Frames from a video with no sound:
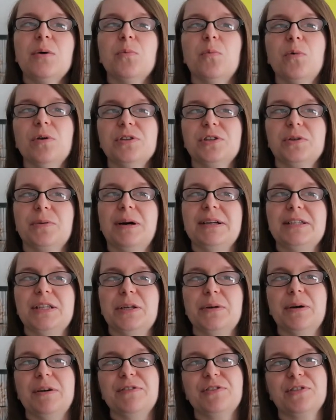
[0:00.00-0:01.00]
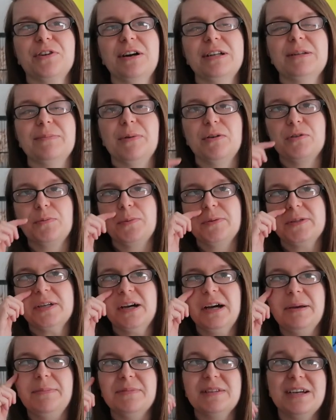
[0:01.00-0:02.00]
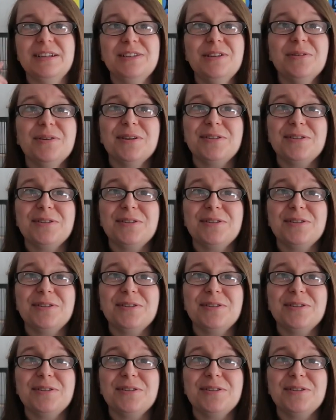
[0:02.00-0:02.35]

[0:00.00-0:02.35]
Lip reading: What do I do? I've tried it multiple times. And you